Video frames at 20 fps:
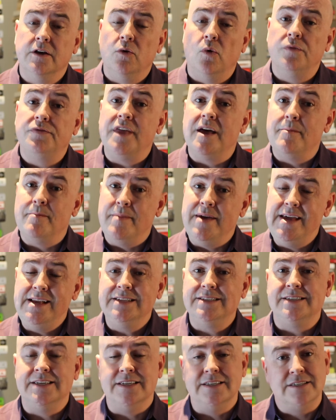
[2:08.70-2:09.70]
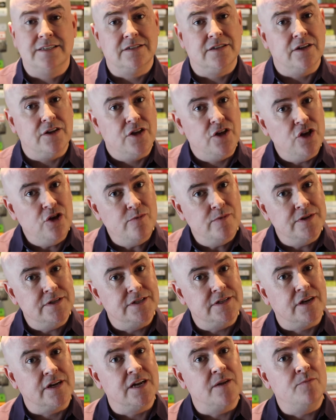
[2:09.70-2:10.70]
What that means is that
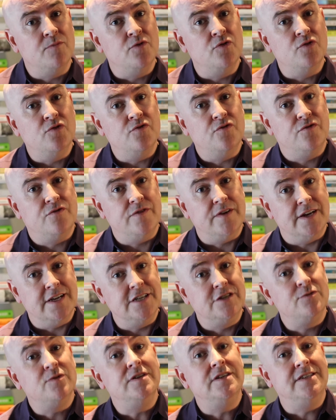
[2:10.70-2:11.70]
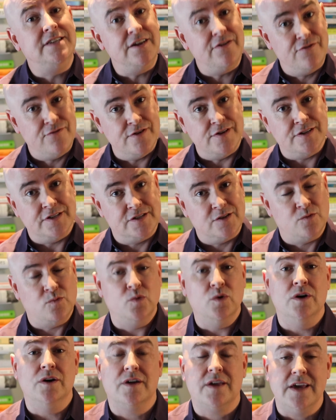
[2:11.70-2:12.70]
humans are going to move into a different
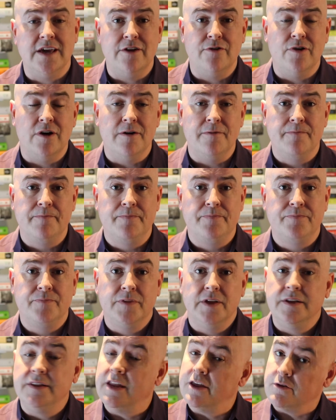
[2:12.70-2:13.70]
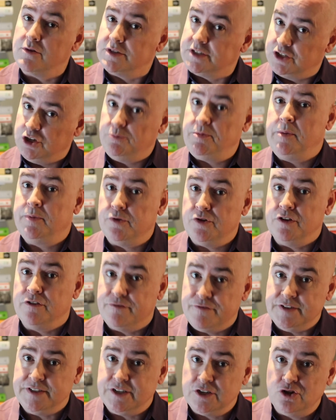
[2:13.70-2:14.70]
work era. Now, there are still people doing
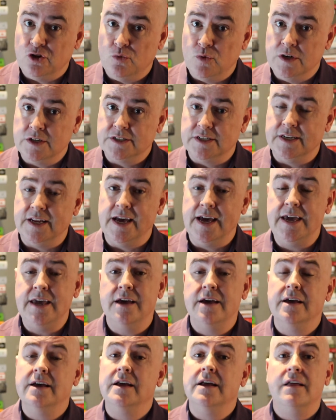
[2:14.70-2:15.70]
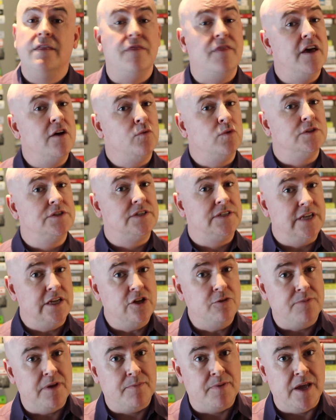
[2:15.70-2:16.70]
physical work today. There will
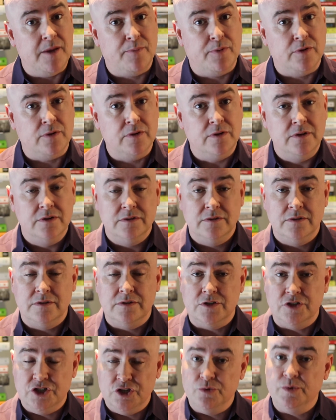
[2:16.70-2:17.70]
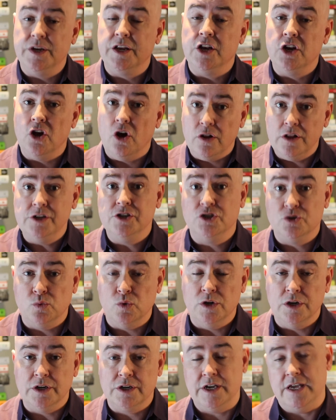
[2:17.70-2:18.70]
still be people doing knowledge
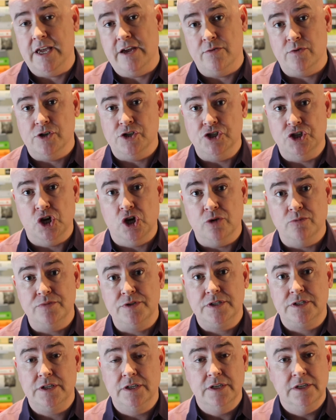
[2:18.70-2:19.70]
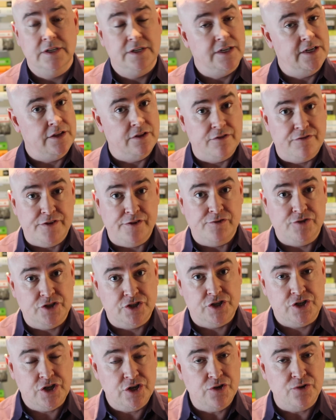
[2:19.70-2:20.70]
work era jobs in the
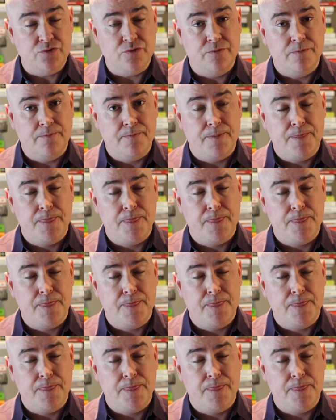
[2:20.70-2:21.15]
future too.